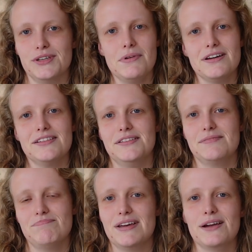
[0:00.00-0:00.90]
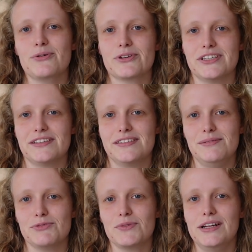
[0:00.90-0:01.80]
Because making corsets
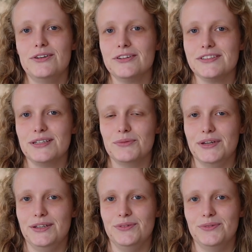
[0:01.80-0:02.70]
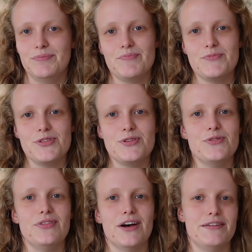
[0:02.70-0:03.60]
seems really daunting when you
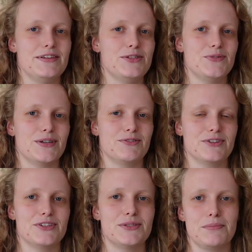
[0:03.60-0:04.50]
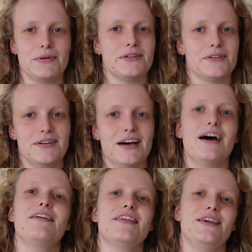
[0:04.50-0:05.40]
dive into it first, but
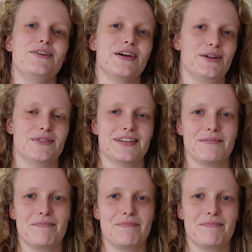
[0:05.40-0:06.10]
I think you can do it.